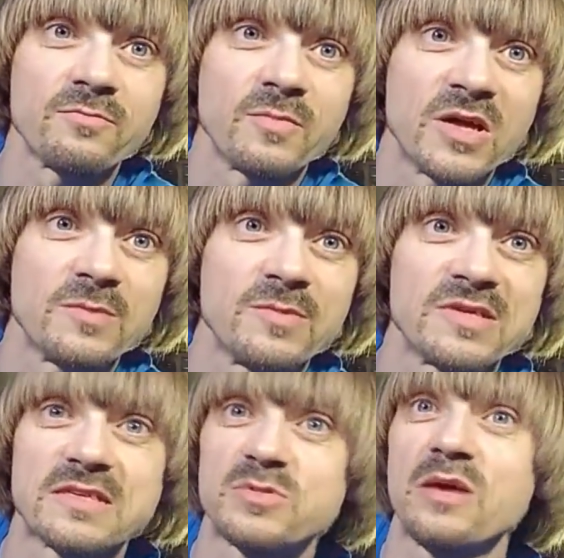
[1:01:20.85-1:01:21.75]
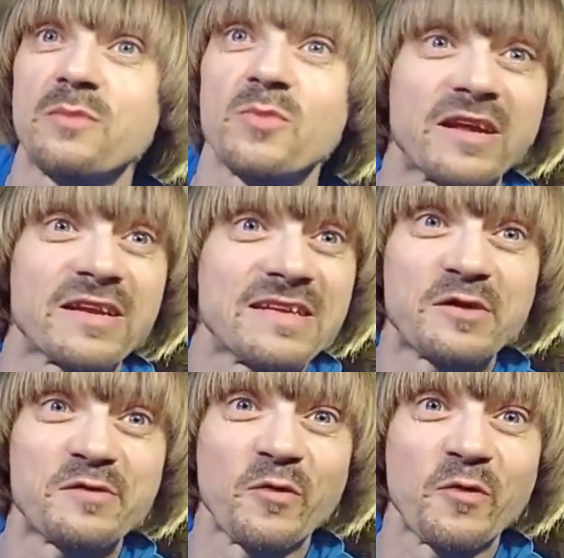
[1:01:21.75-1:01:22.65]
Maybe September
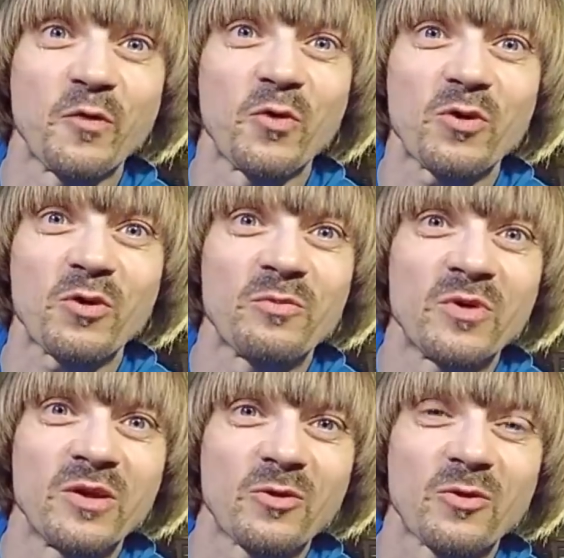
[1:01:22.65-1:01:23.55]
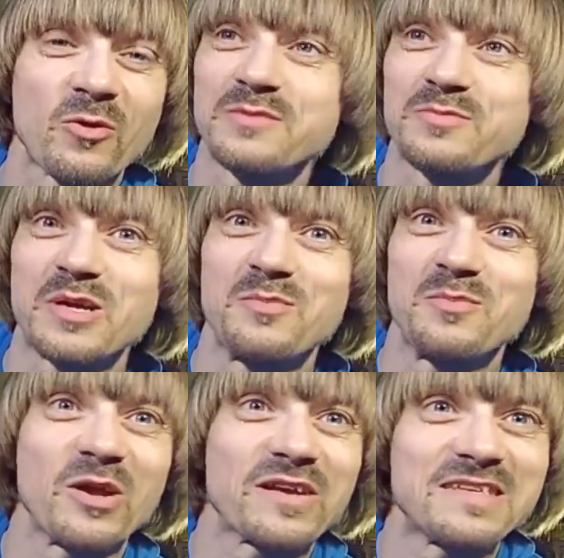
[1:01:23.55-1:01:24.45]
1984 or September
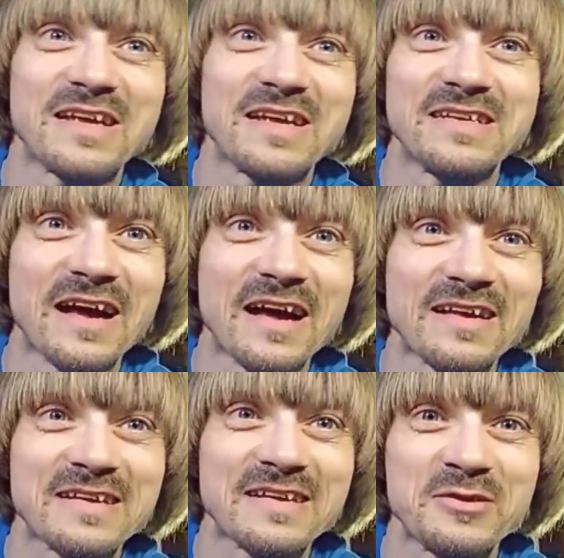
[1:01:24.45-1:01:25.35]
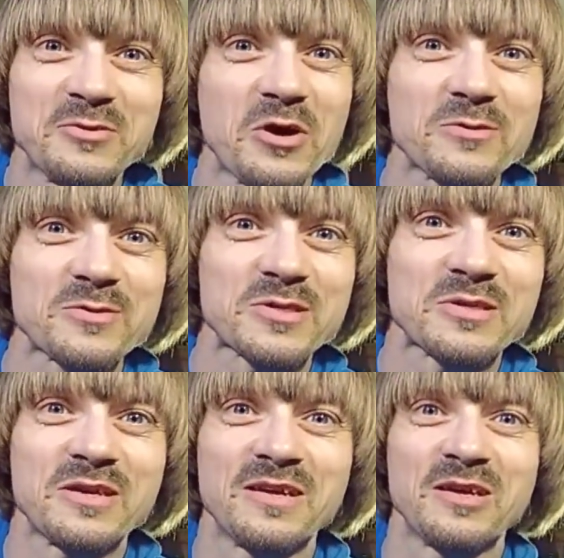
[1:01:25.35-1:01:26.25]
1989. Who knows?
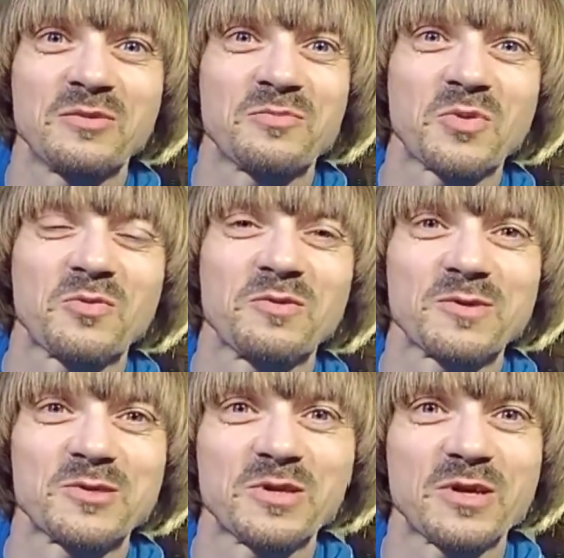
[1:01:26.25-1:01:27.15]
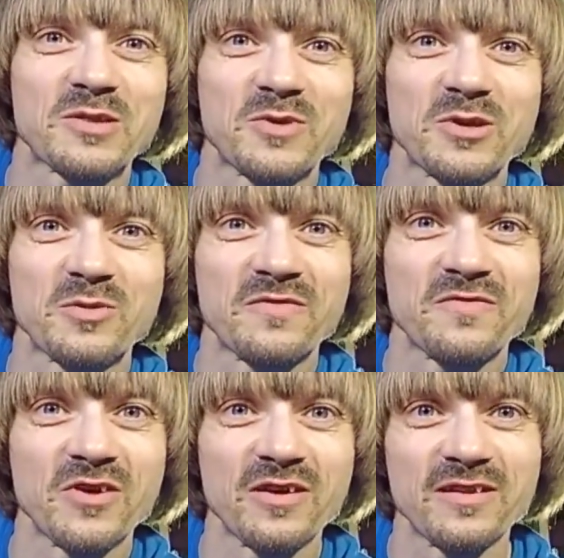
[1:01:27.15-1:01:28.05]
But we will do another one. It'll be
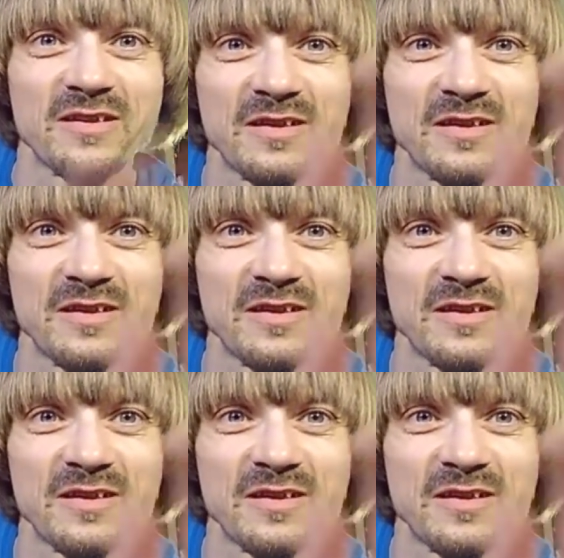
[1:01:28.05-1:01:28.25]
fun.